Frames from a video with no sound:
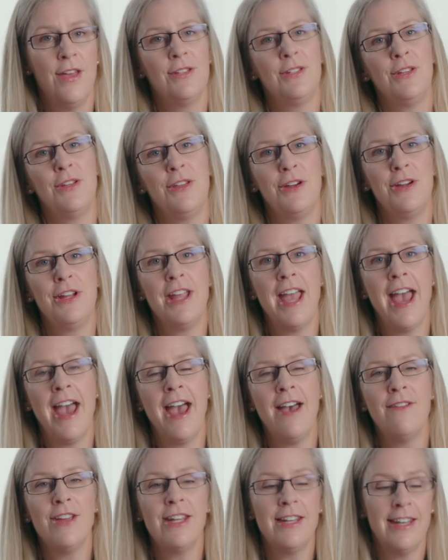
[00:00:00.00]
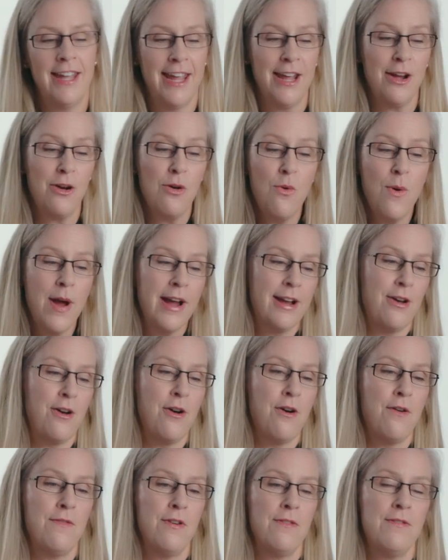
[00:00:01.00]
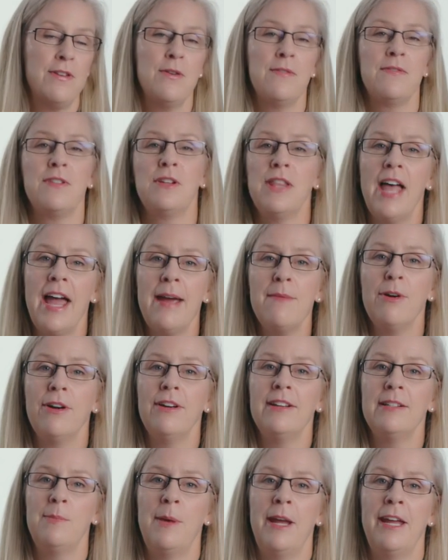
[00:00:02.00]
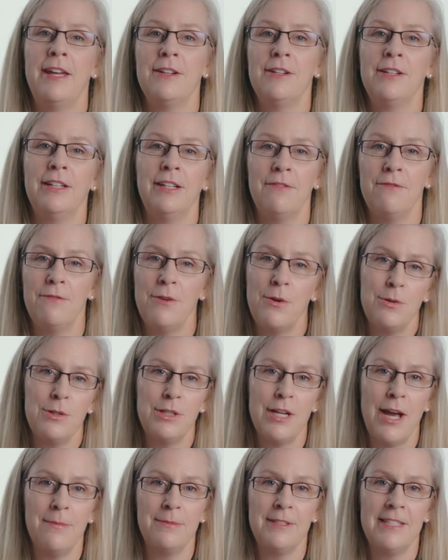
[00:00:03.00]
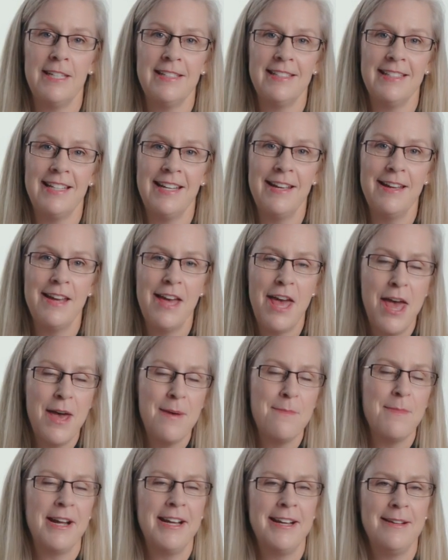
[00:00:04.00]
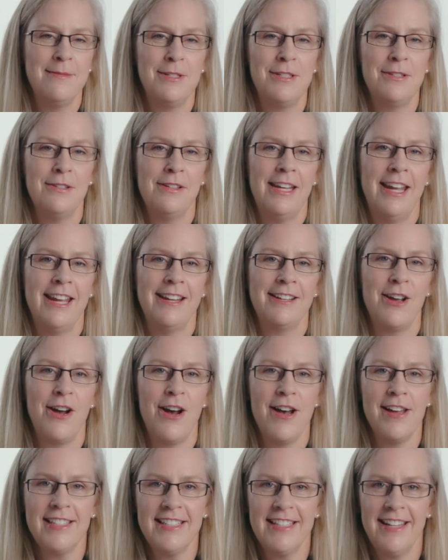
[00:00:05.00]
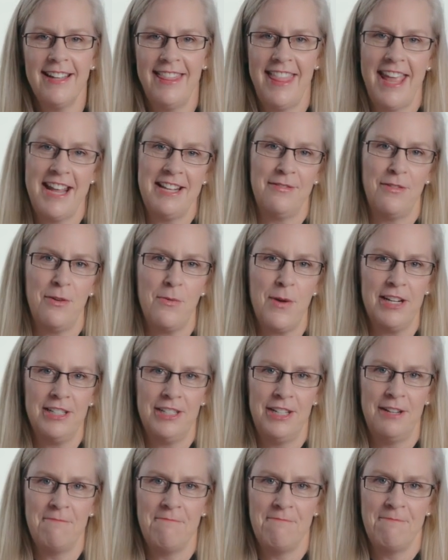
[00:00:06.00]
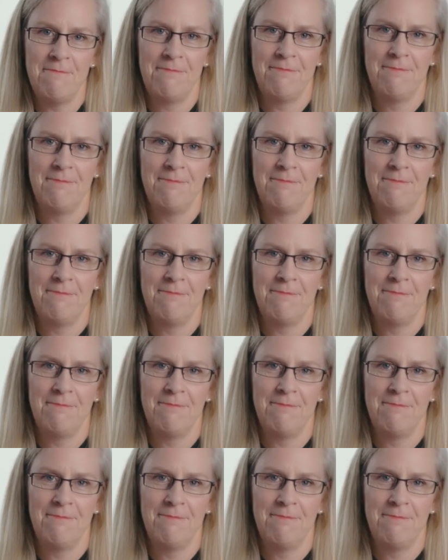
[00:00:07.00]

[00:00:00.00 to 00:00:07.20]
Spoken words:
So there you have it, a quick overview of the Libraries panel in Photoshop CC. My name's Julianne Kost. Thanks for watching.